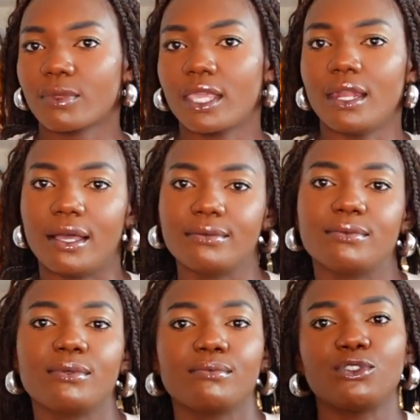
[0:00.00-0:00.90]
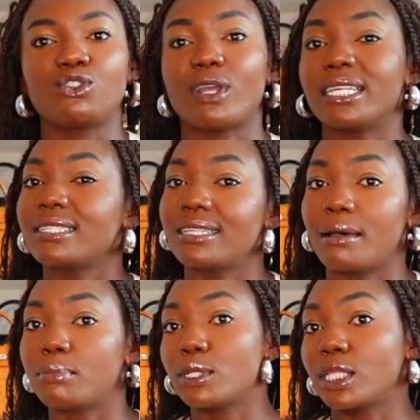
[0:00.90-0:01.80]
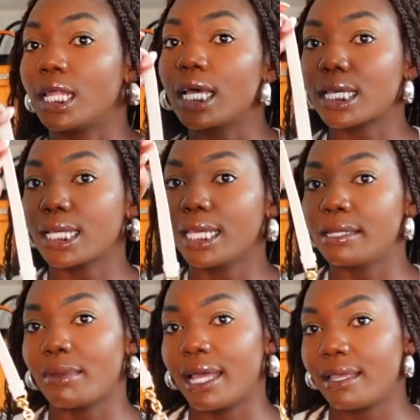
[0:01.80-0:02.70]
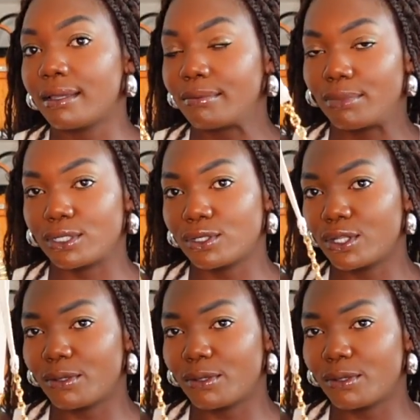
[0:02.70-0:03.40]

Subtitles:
you know, dressed up look, in my personal